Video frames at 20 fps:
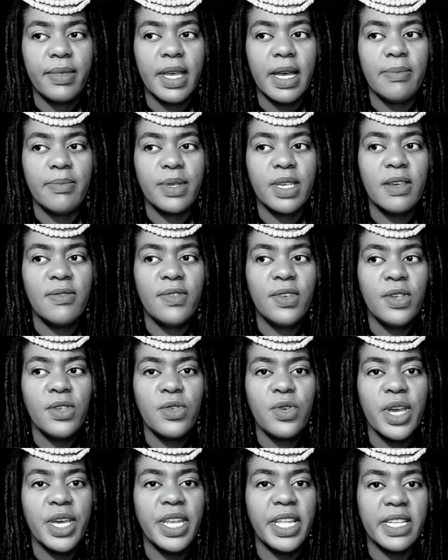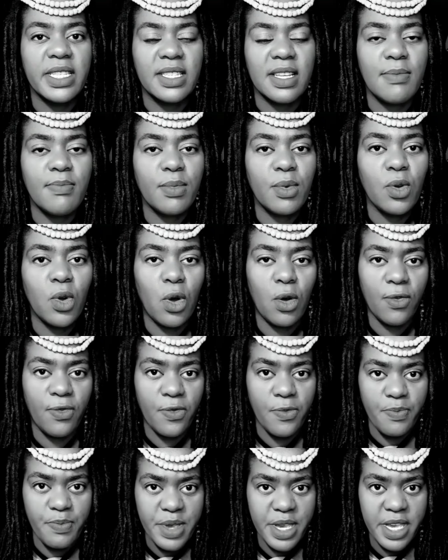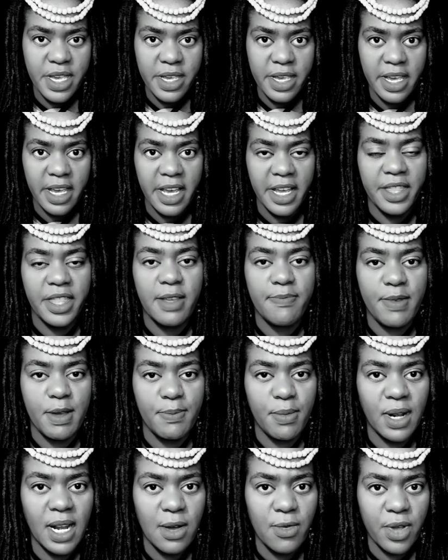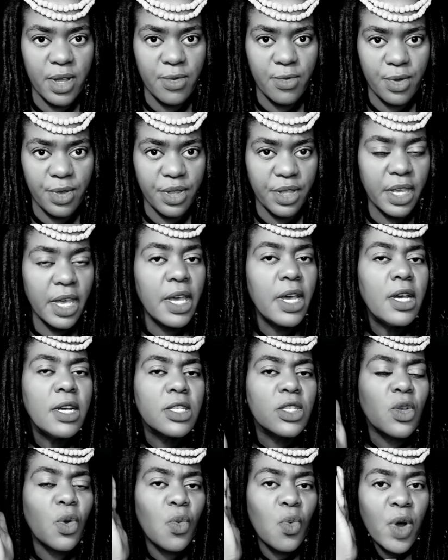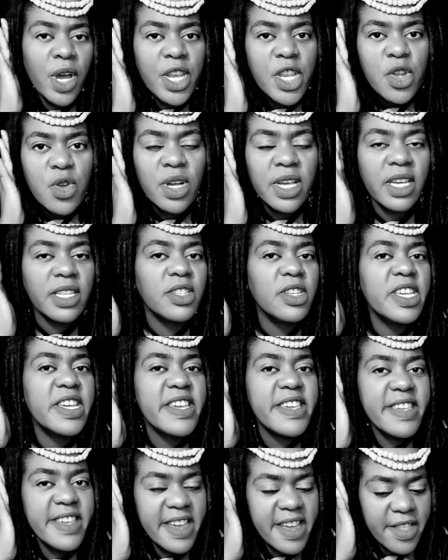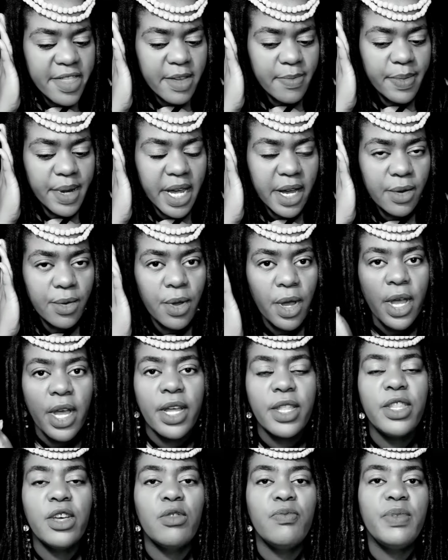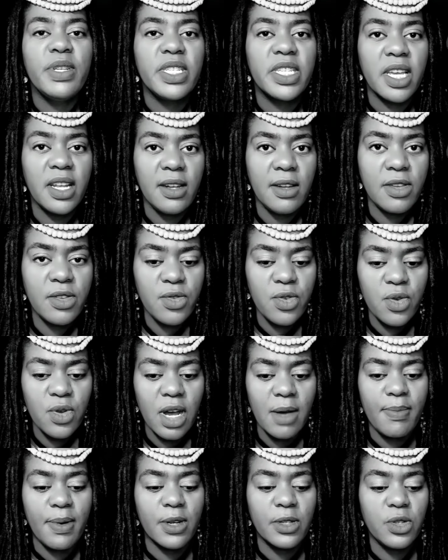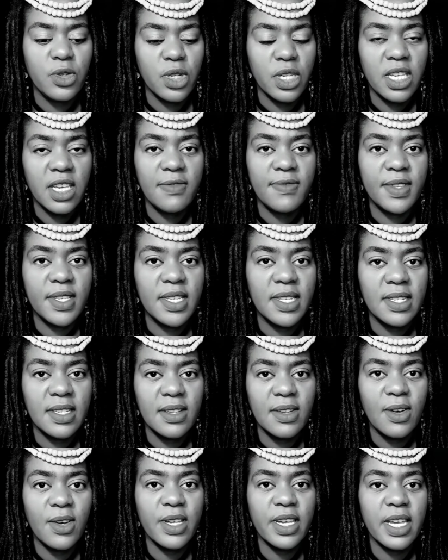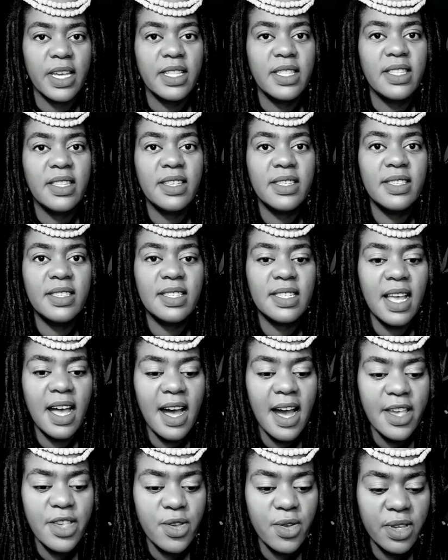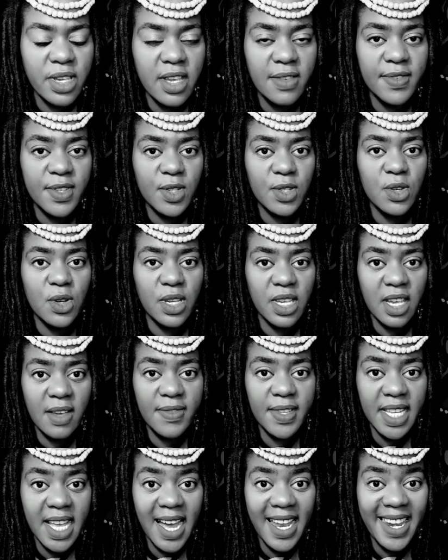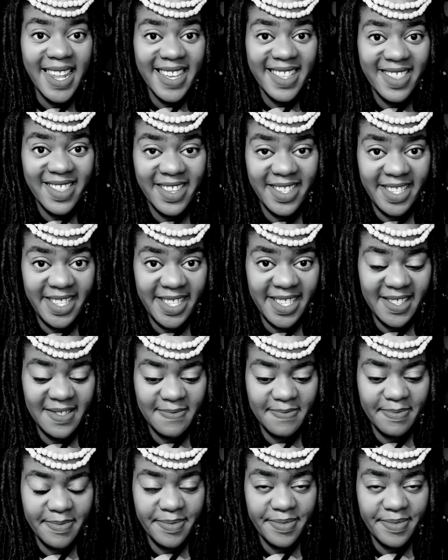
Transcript: I'm giving you an example of me and the people I work with. So when you can hear them now, they'll be telling you about your gifts. Okay, these are your gifts. Your gifts are like this.